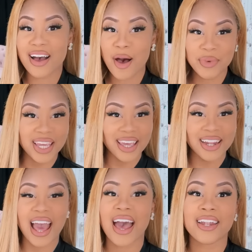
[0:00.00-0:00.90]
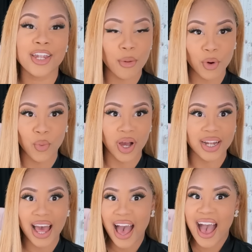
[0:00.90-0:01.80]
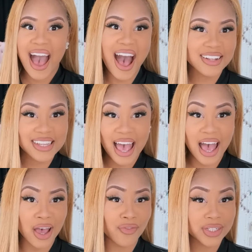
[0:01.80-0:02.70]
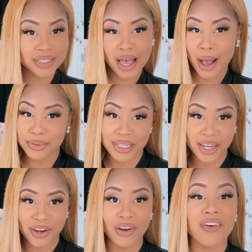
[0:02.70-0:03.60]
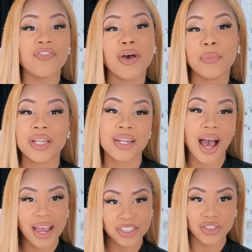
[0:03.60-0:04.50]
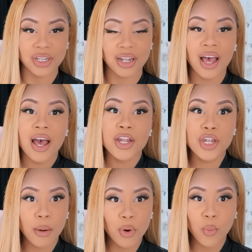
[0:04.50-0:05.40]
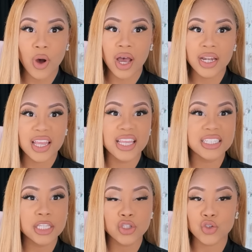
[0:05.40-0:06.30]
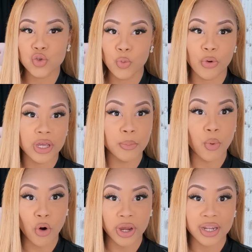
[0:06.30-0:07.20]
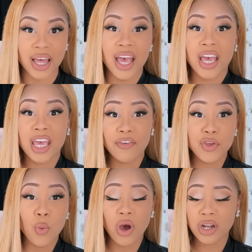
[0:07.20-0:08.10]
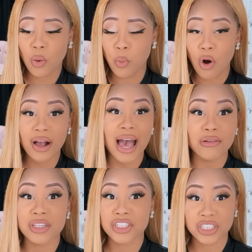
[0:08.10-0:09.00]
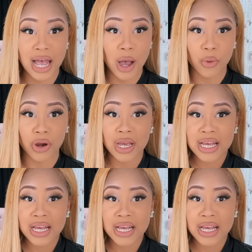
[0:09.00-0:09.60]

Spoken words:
Coming in at number one, how to have top-tier feminine hygiene. Number one, this is super important. If you want to walk out the shower